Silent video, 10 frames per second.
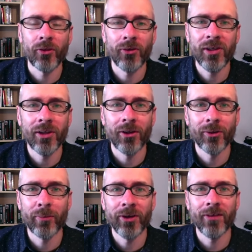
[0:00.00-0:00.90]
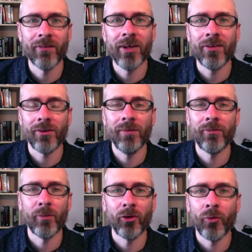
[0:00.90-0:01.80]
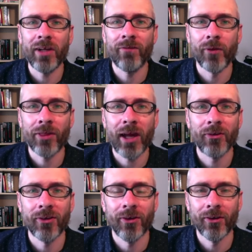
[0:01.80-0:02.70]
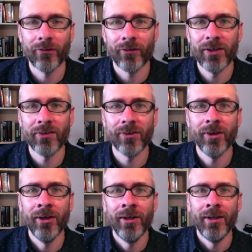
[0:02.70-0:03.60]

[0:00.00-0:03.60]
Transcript: $13 pints of ice cream from her $24,000 freezer